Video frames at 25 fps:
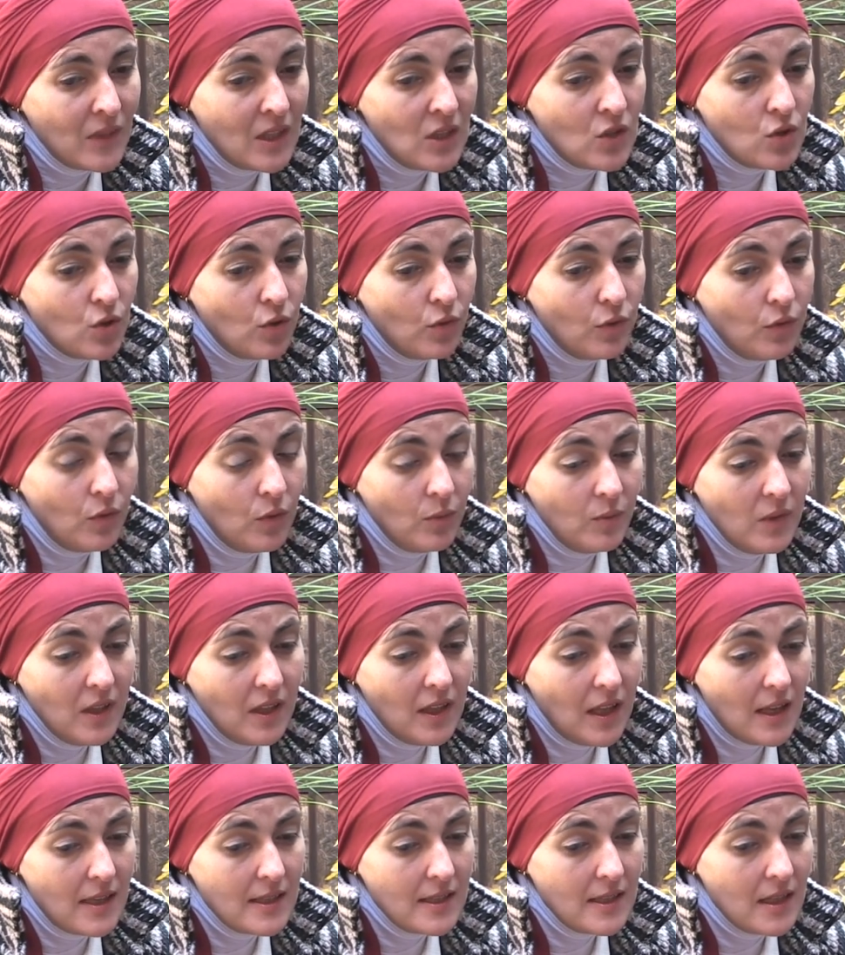So for me,
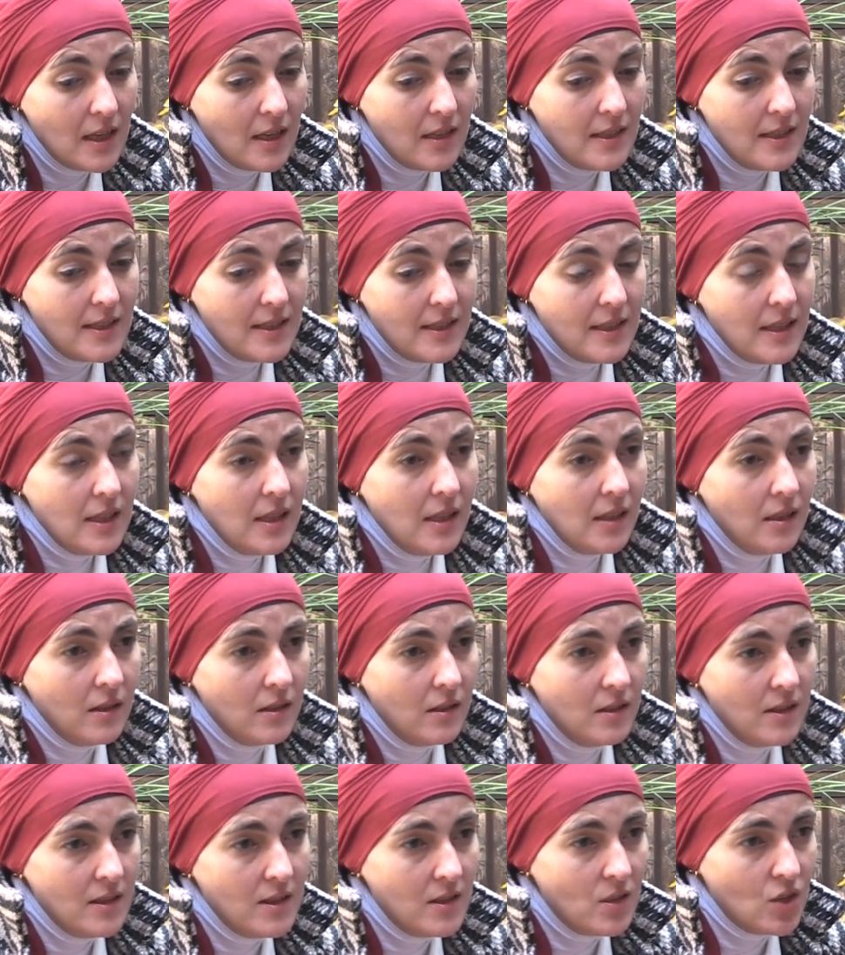last night seeing
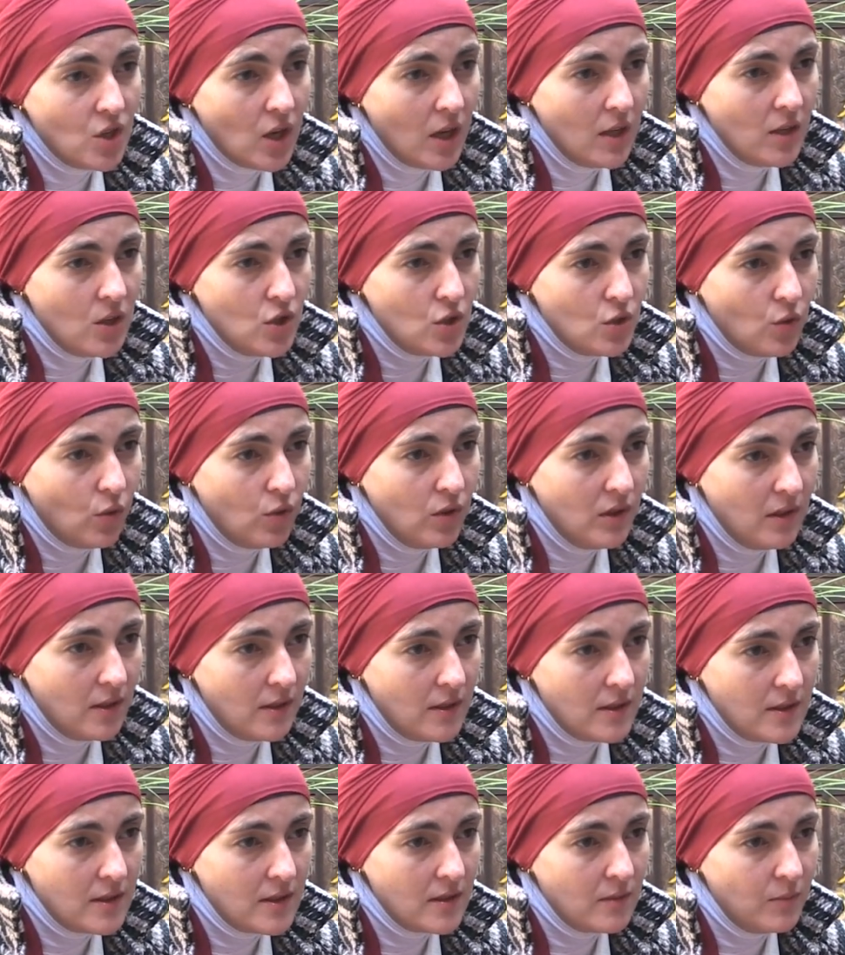this Chinese
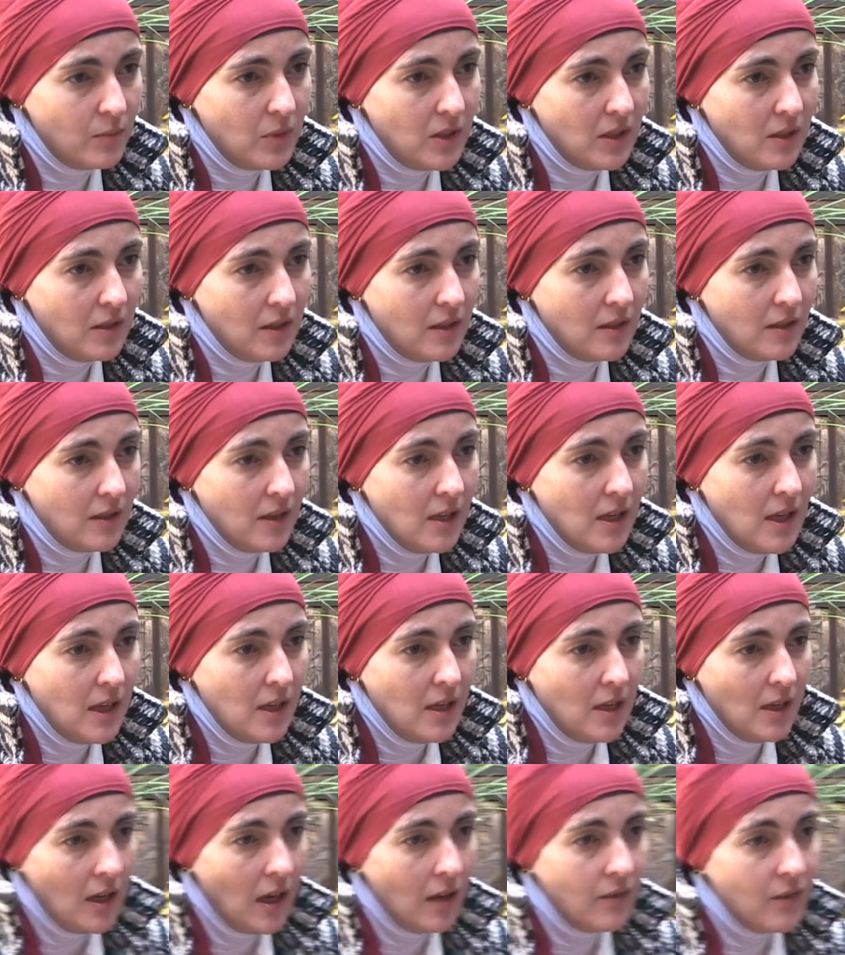audience being
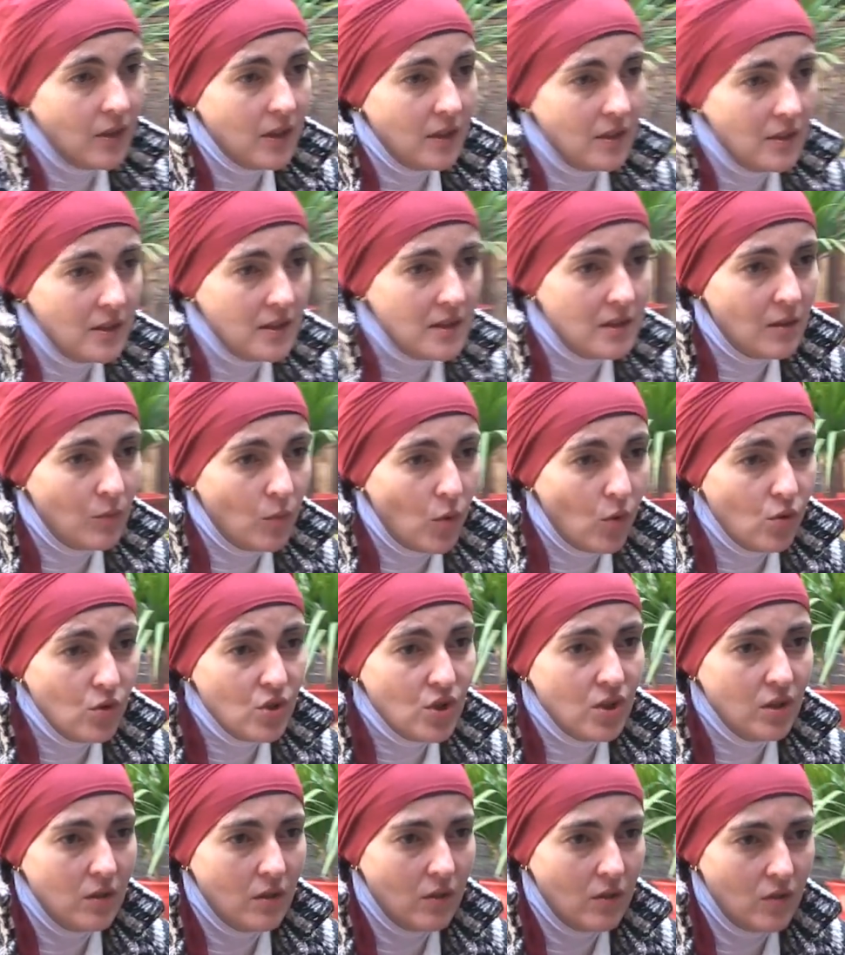having this
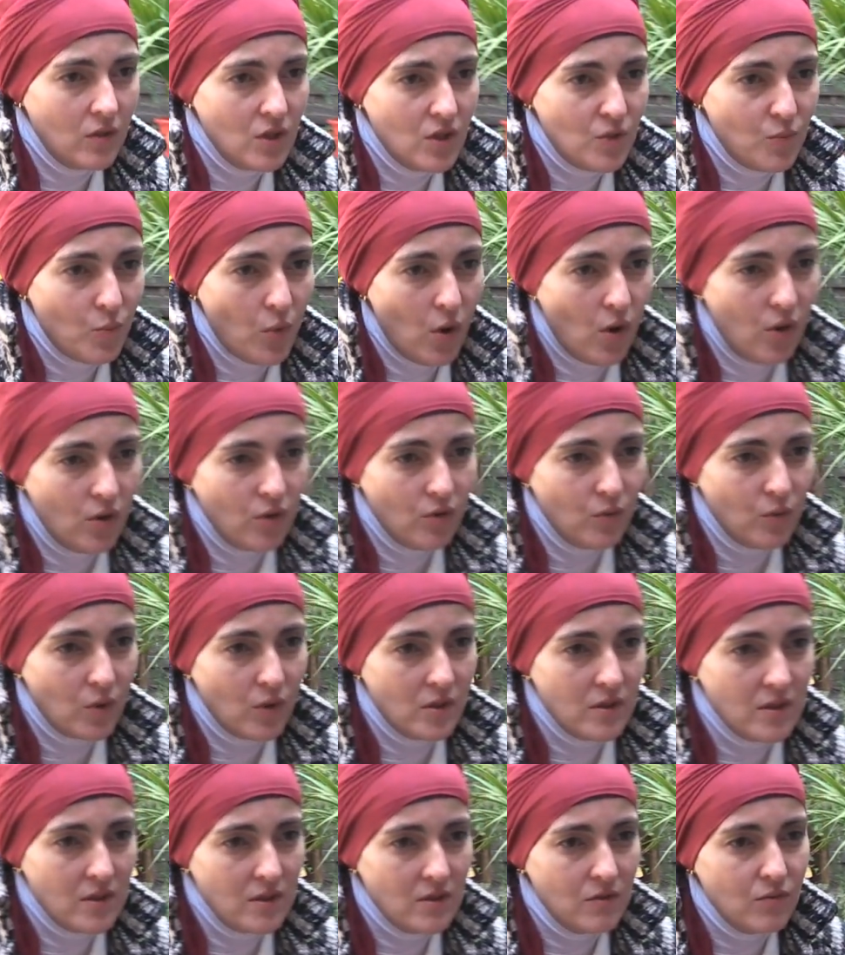emotional response
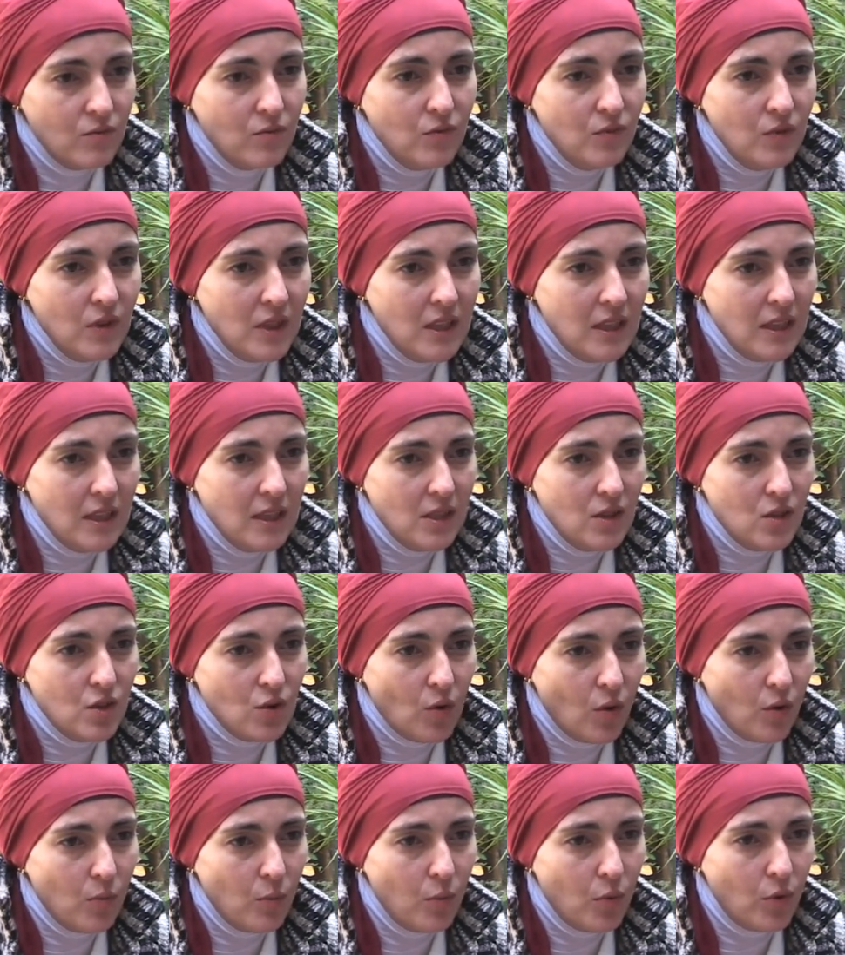was really
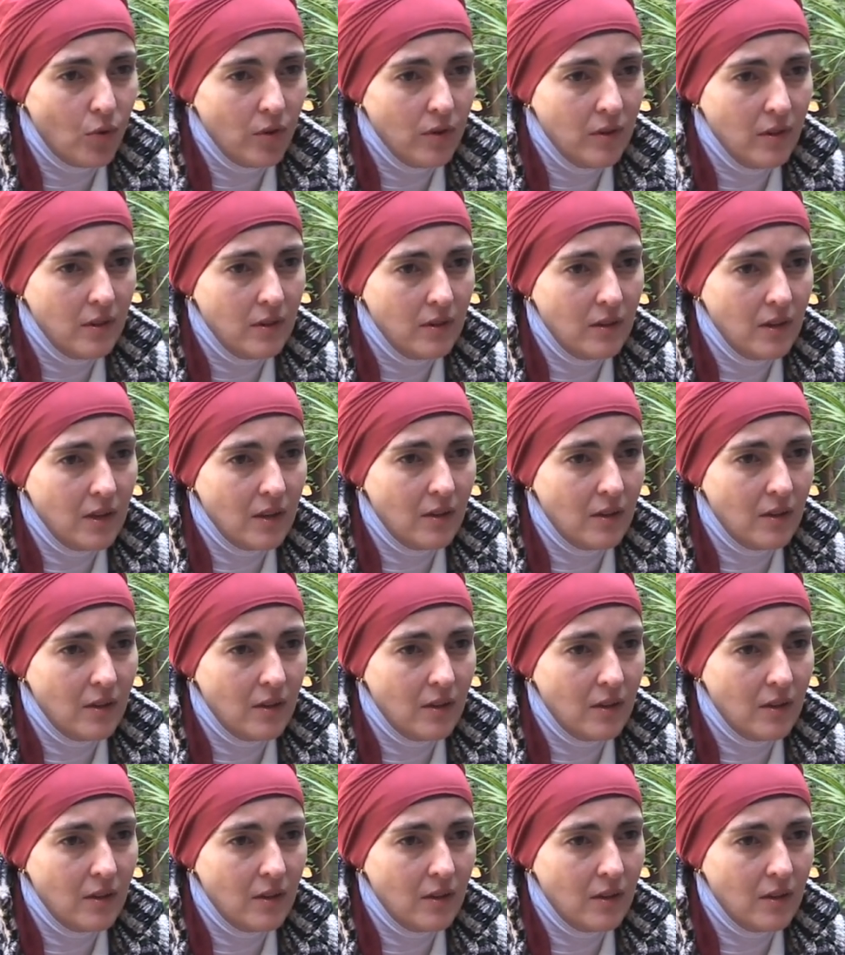so important.